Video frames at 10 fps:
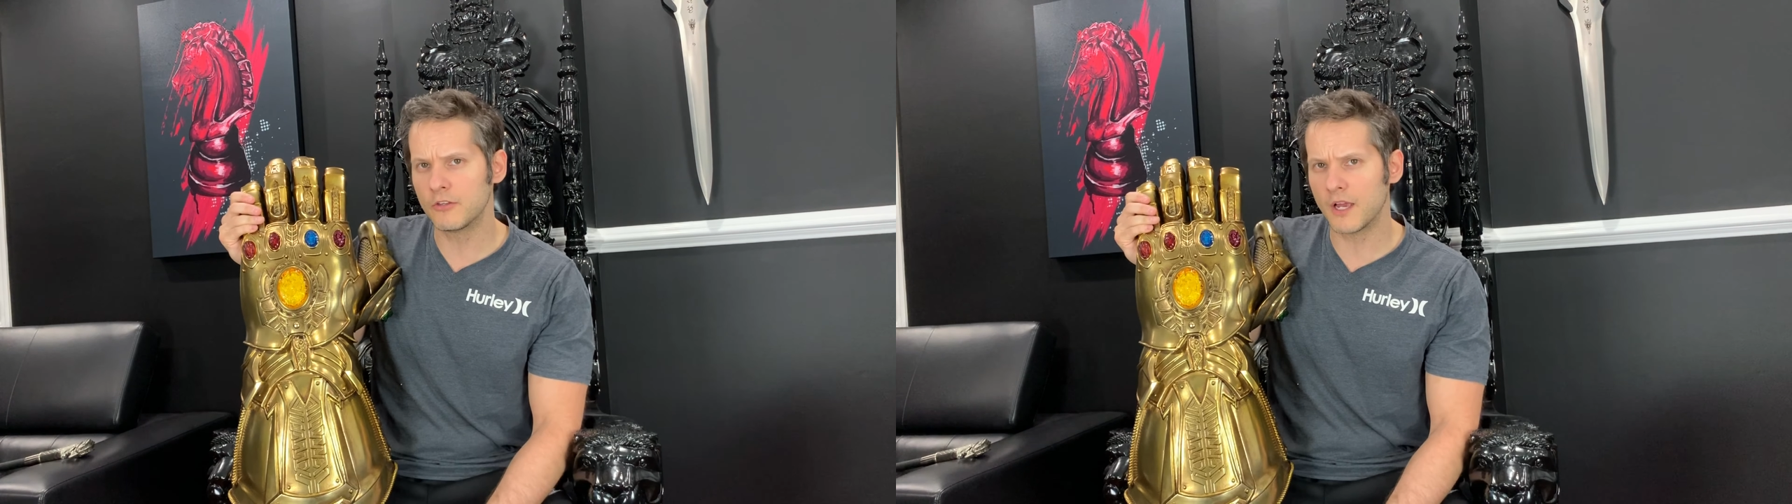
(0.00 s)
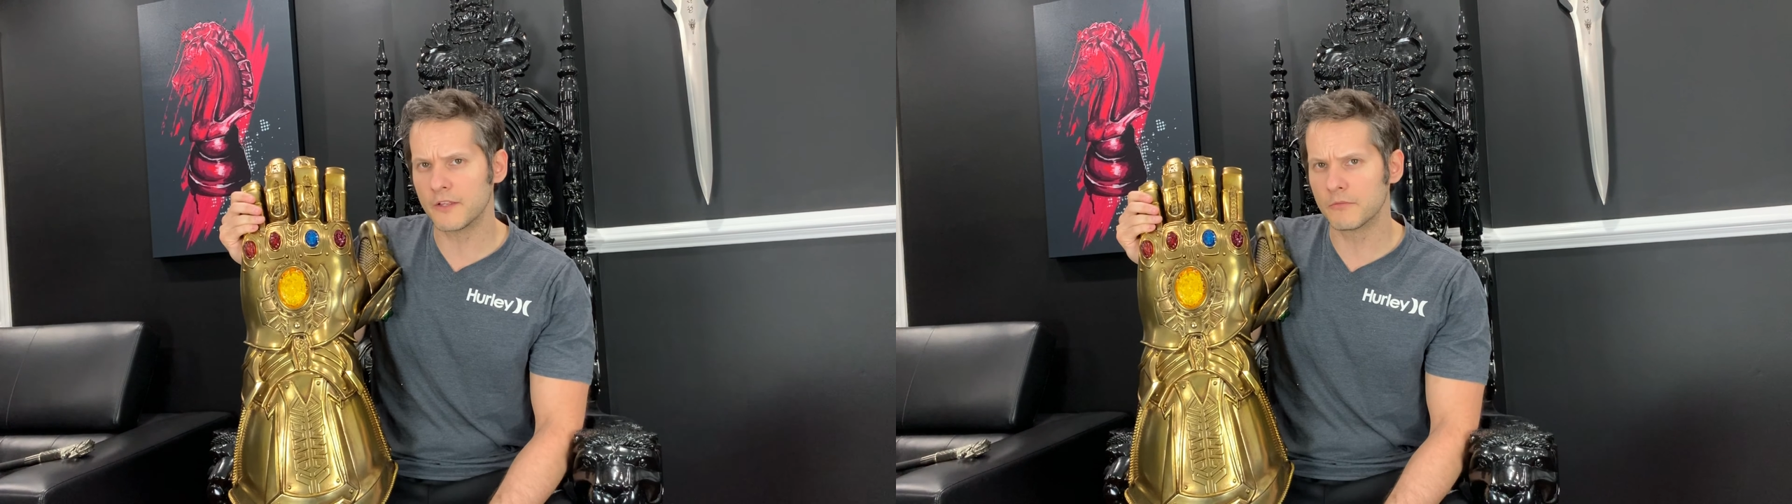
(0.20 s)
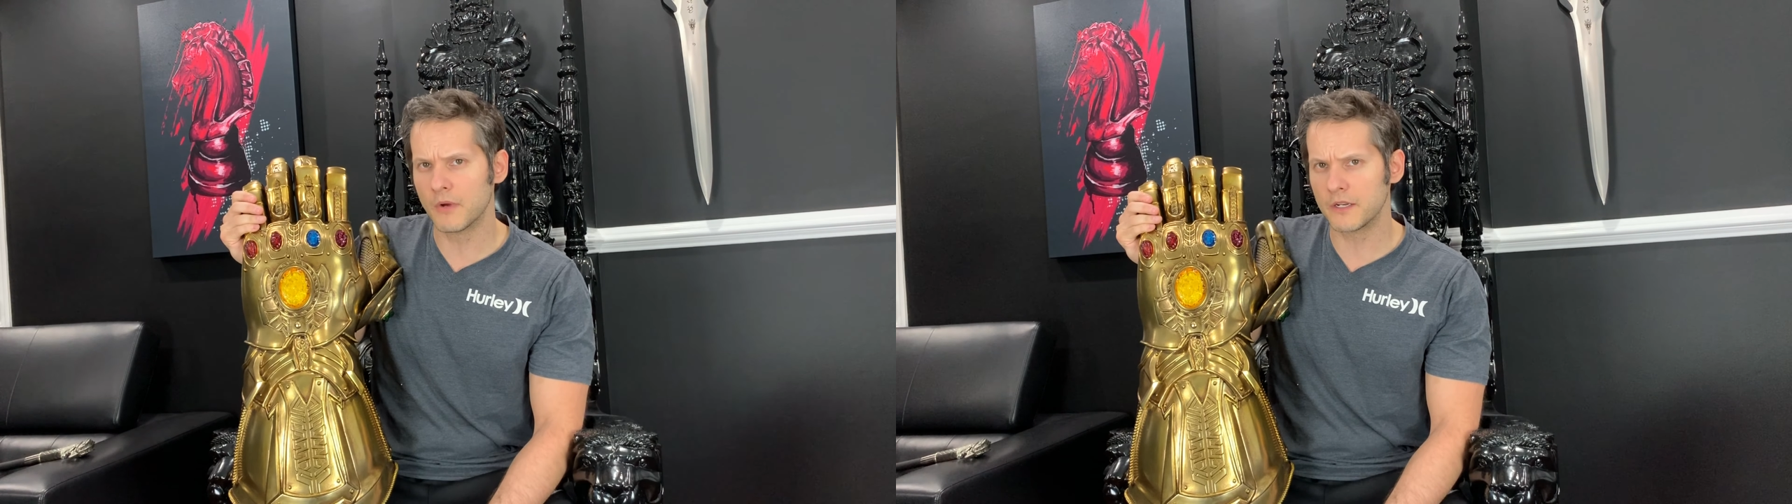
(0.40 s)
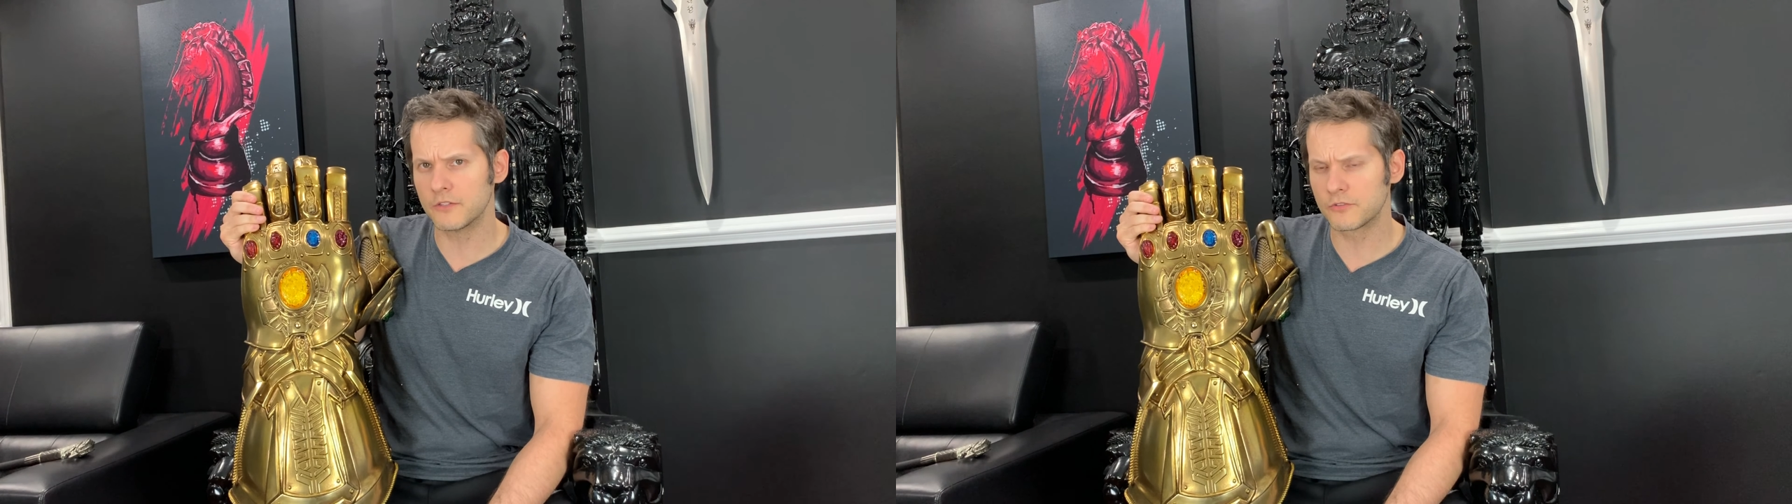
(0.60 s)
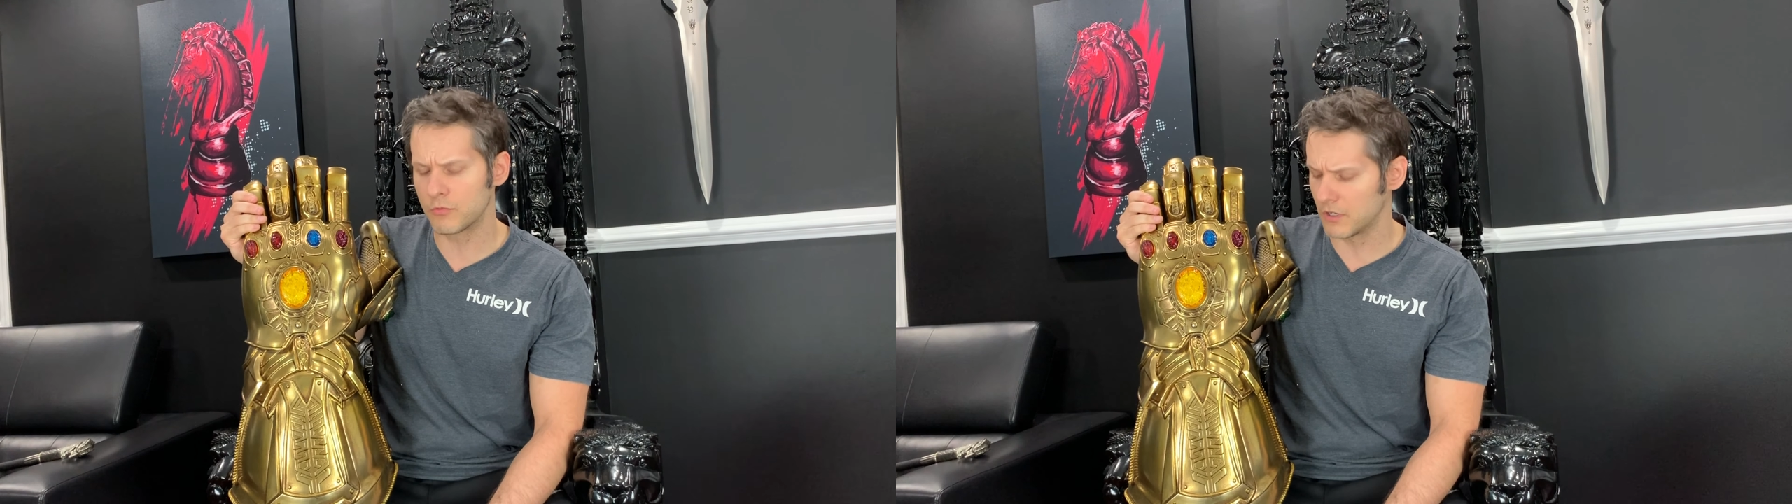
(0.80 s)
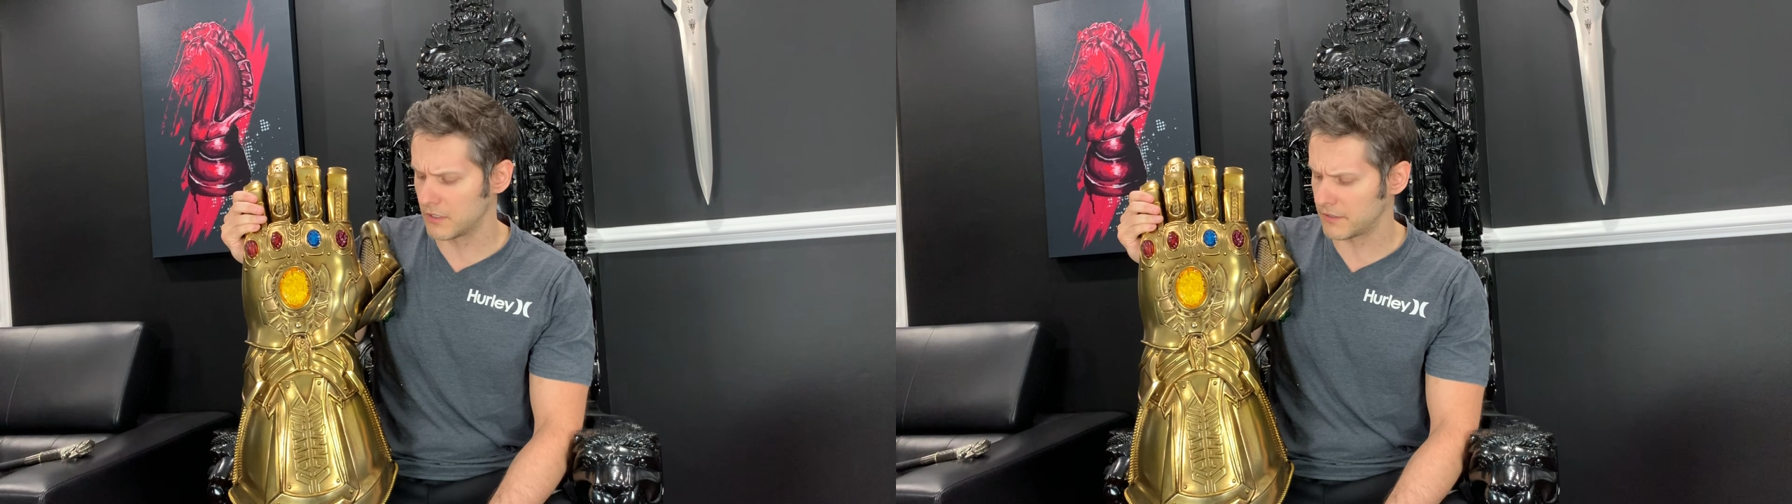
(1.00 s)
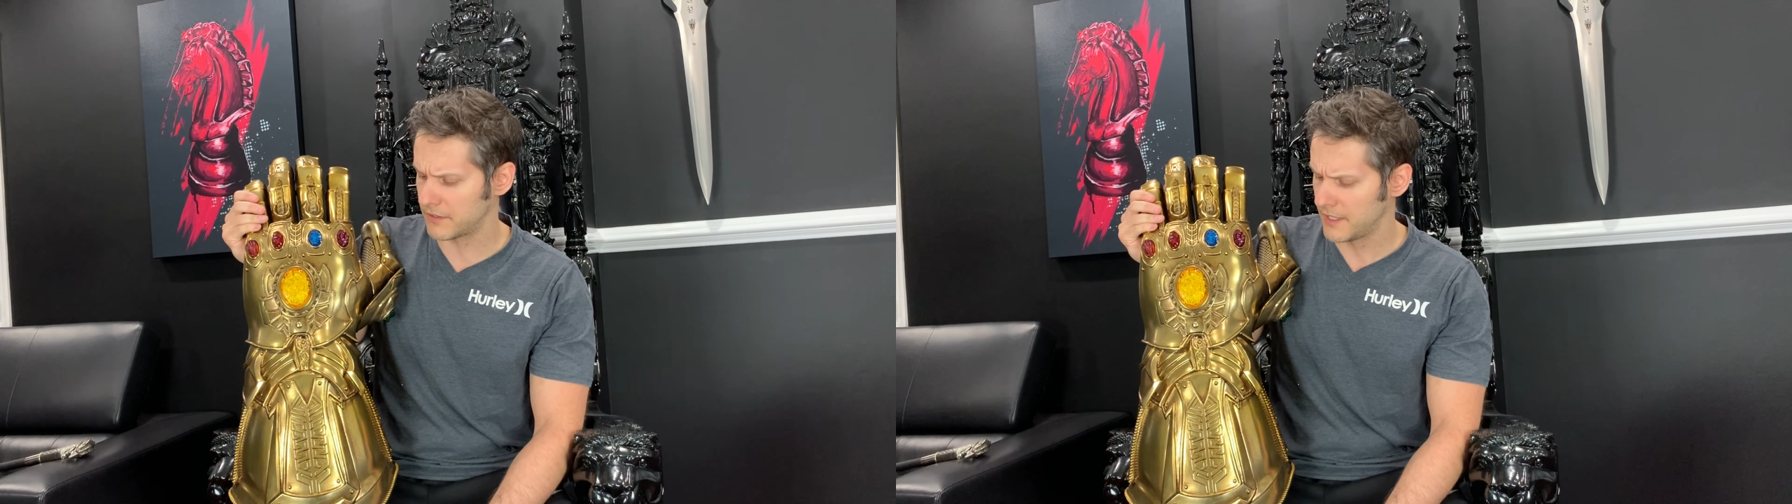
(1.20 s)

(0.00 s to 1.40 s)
got your money's worth.